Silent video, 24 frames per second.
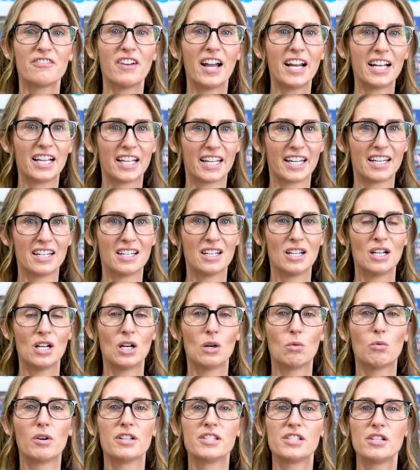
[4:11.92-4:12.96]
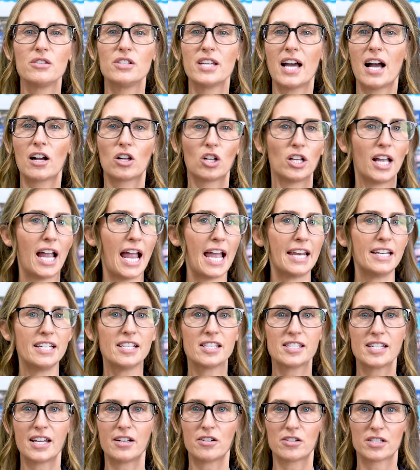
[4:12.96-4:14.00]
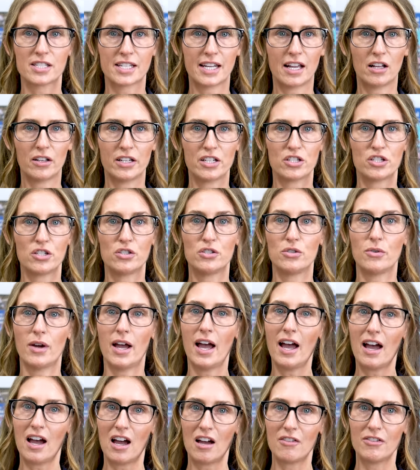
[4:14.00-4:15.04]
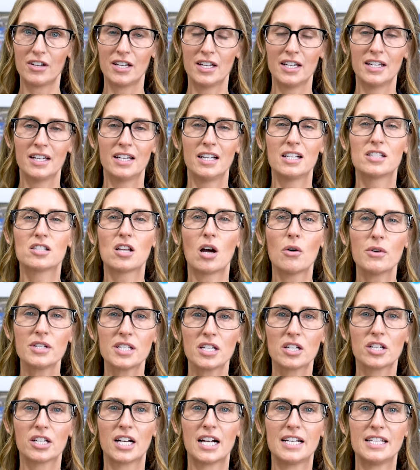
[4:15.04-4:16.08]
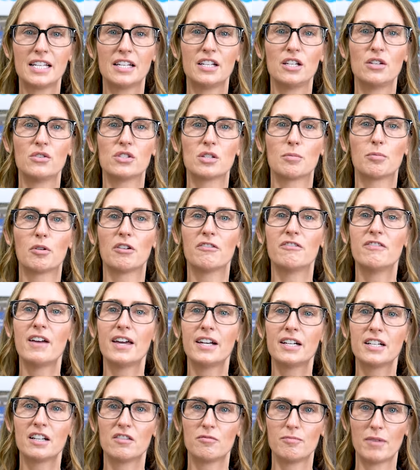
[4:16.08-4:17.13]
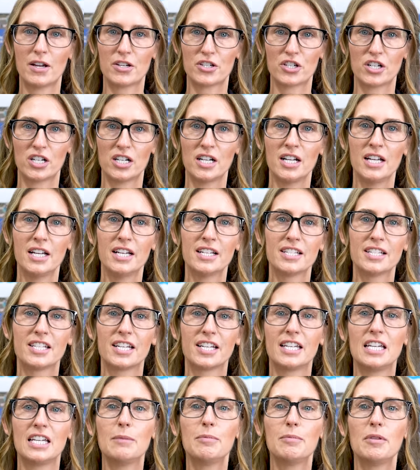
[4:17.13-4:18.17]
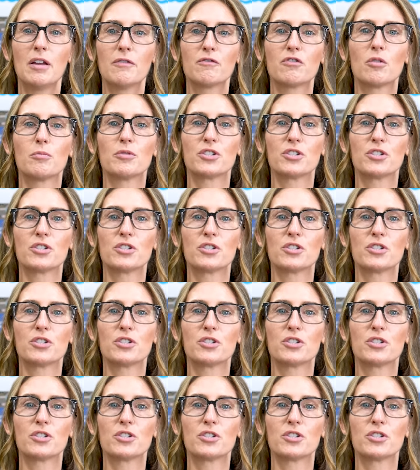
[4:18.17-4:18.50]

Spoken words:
Finally, once you tackle any stain or scale issues you have, it's always a good idea to use a preventative measure to keep them from